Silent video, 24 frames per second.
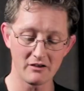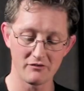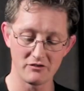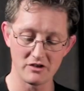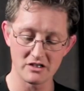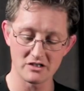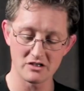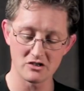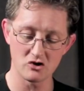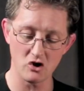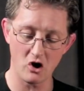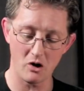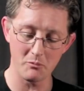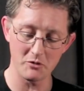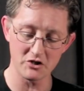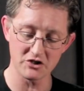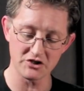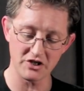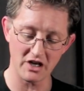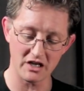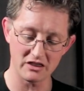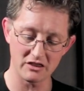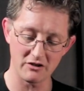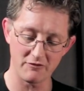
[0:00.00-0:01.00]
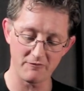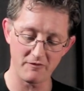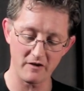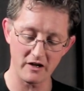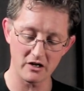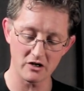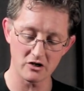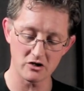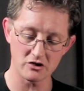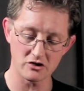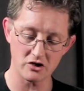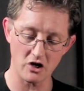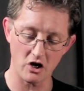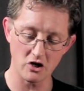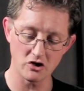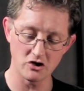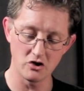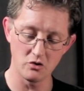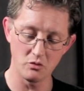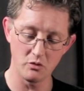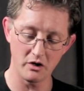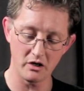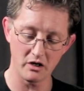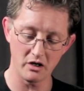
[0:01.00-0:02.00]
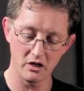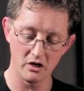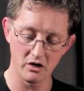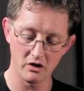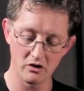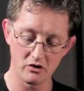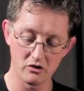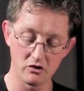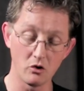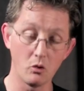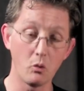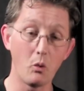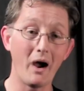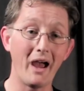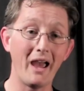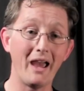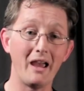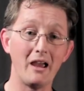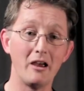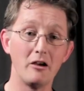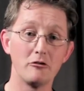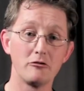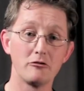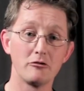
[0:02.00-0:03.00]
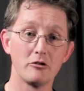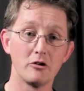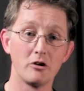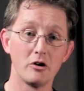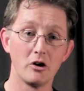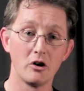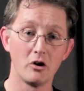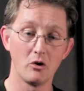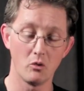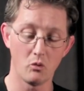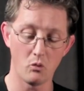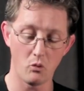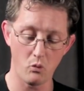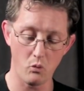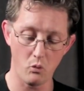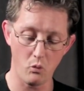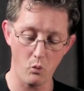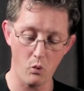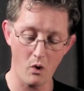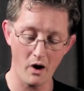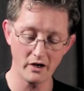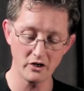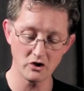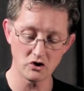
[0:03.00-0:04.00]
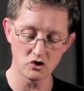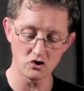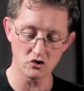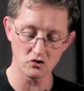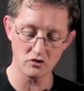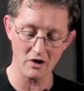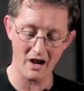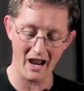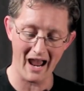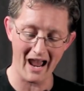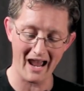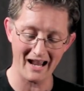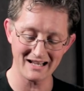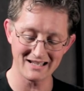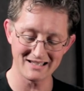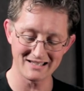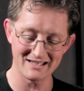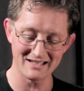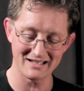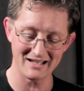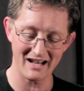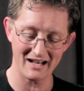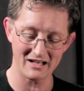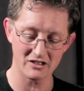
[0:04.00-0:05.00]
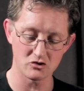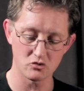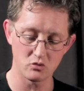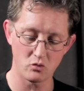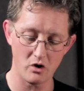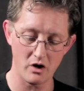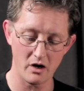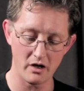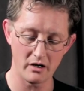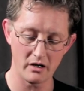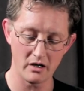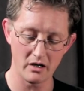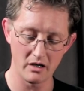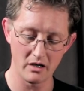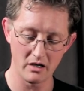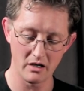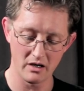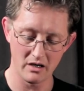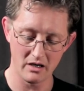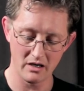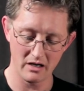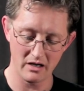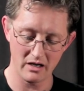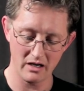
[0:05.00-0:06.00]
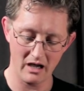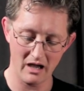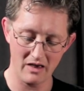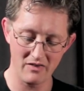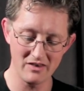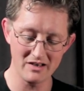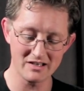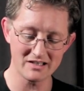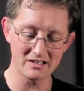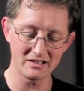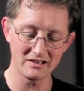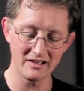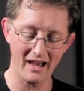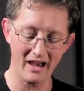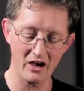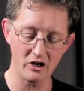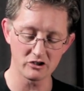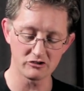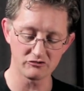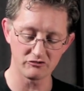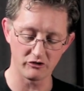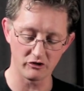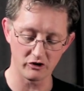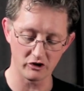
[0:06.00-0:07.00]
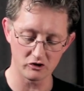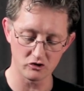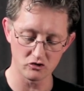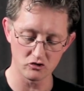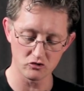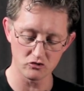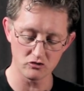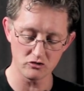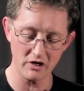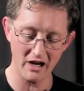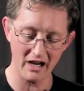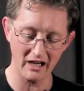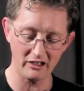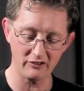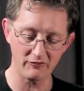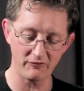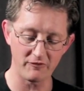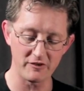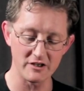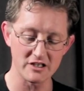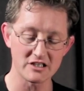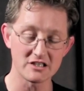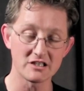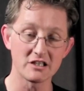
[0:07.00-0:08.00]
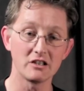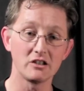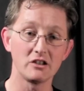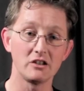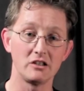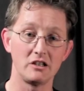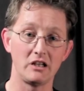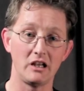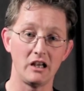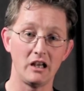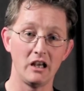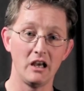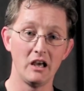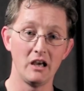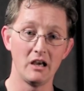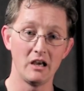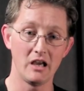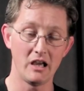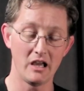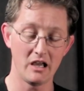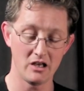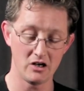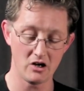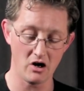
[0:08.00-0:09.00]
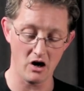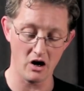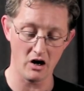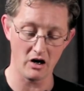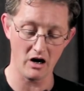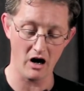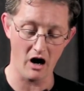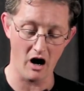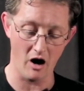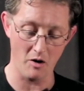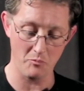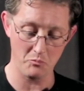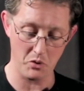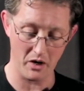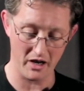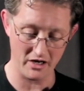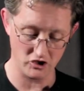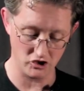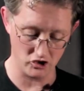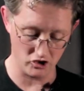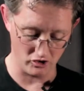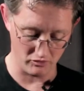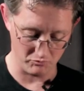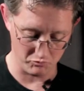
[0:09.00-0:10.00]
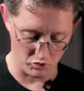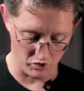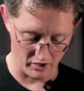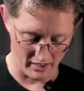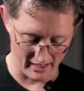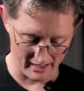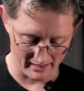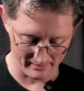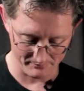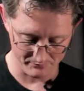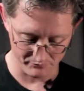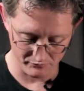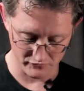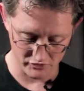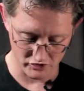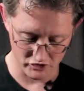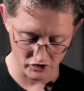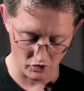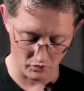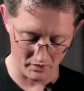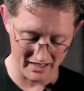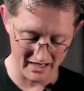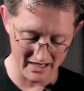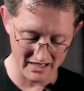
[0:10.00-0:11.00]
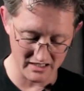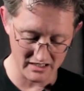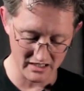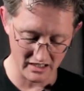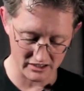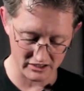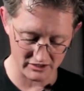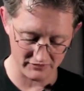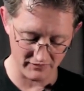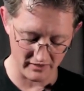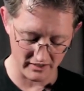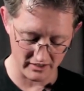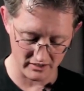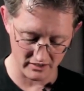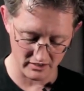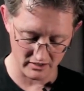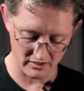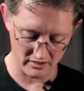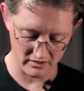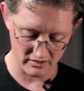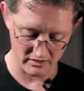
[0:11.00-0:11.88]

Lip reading: of this is almost like the fingers are doing the wave. One drags the next one, and this allows for great facility in our arpeggio playing. So index finger,